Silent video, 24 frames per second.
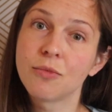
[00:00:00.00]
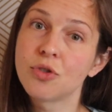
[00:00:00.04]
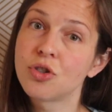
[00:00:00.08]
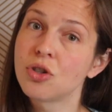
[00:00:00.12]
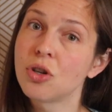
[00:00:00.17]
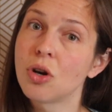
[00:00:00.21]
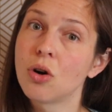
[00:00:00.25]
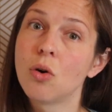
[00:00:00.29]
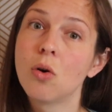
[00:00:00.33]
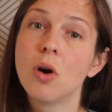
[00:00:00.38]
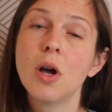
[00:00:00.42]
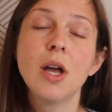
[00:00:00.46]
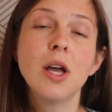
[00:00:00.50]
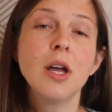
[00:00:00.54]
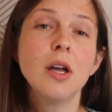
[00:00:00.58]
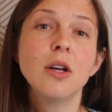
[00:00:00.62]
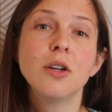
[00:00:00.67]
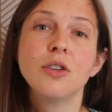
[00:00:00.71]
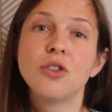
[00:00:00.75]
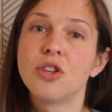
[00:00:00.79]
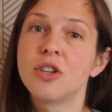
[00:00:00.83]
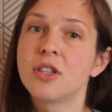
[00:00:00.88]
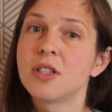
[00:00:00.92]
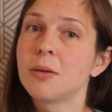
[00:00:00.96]
So
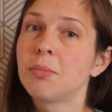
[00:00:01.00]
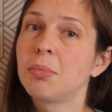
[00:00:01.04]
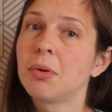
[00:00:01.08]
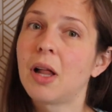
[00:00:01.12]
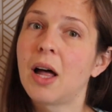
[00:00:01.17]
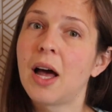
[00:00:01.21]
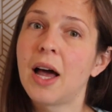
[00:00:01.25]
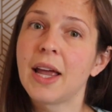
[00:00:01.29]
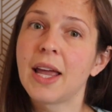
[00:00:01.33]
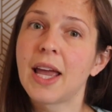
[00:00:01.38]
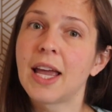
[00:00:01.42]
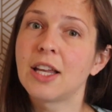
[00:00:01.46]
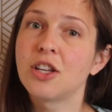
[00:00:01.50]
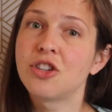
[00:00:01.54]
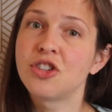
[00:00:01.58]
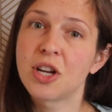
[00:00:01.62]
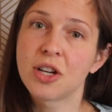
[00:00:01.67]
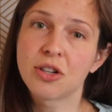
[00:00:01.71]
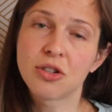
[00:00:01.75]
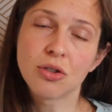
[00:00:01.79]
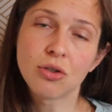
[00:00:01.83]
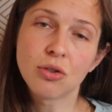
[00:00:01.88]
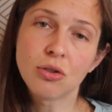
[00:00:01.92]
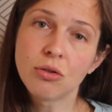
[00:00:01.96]
just apply a
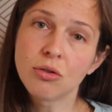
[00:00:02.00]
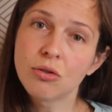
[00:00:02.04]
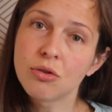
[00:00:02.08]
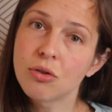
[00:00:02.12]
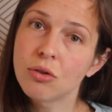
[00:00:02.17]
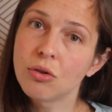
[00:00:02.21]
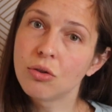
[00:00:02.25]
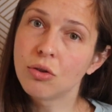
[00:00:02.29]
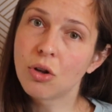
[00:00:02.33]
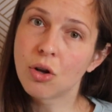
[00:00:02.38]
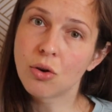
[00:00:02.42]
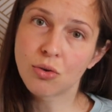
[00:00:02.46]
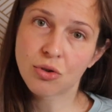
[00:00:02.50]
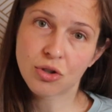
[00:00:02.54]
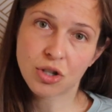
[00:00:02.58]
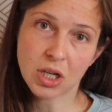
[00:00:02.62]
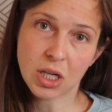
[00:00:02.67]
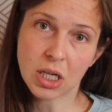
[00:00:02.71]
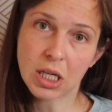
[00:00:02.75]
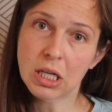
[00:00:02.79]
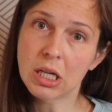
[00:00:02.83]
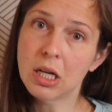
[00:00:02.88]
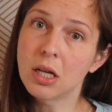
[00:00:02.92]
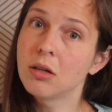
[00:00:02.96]
gentle
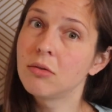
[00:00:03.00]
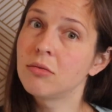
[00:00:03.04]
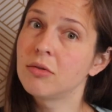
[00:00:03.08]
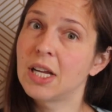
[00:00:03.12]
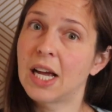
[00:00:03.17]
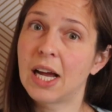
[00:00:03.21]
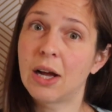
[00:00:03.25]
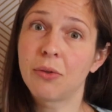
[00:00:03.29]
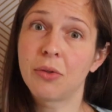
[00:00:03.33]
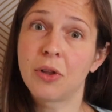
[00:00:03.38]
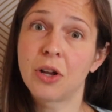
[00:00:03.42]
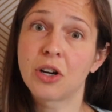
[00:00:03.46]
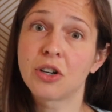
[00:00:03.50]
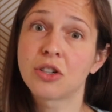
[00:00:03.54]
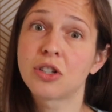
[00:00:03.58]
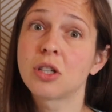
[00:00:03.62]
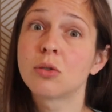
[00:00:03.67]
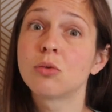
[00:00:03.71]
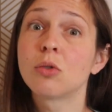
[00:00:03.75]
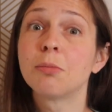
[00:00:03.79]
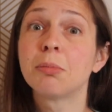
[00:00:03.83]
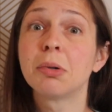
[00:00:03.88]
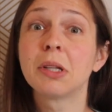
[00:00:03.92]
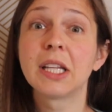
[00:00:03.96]
lotion down there
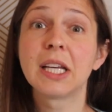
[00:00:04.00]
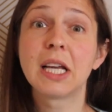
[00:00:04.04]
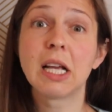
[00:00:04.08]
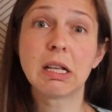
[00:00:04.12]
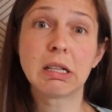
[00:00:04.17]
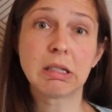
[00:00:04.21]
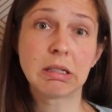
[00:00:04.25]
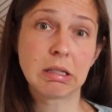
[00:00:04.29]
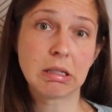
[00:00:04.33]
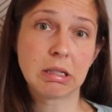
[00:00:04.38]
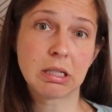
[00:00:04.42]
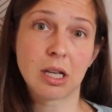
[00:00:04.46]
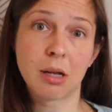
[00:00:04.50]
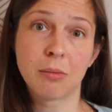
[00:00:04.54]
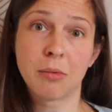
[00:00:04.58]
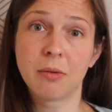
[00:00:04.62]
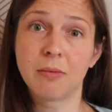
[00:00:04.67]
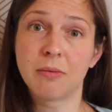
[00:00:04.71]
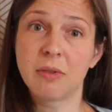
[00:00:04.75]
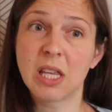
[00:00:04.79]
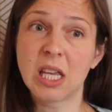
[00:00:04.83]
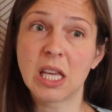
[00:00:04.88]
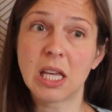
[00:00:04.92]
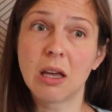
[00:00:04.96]
to replace some
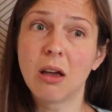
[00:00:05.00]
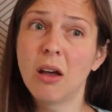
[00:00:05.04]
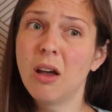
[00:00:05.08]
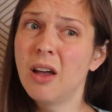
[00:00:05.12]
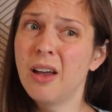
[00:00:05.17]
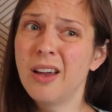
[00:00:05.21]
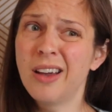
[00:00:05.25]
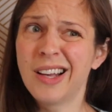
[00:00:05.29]
of the